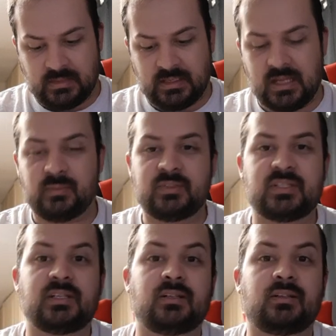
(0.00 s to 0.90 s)

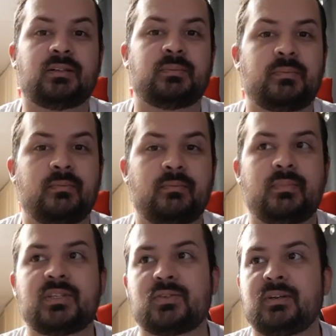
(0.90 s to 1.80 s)
Calimacil
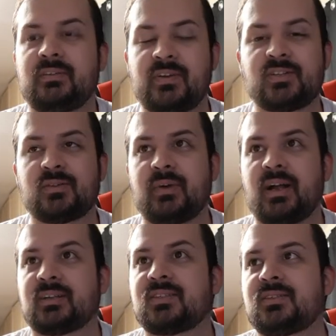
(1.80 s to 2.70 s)
Mystery Adventure
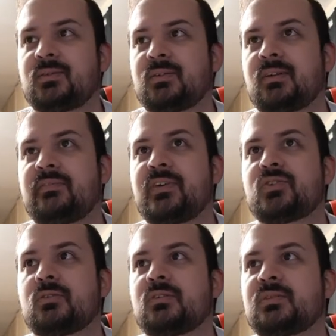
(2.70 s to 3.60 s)
Box, or
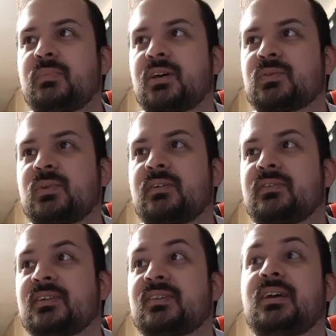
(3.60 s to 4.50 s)
Adventurer's Box,
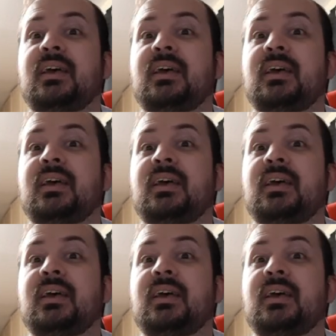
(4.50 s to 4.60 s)
whatever it is.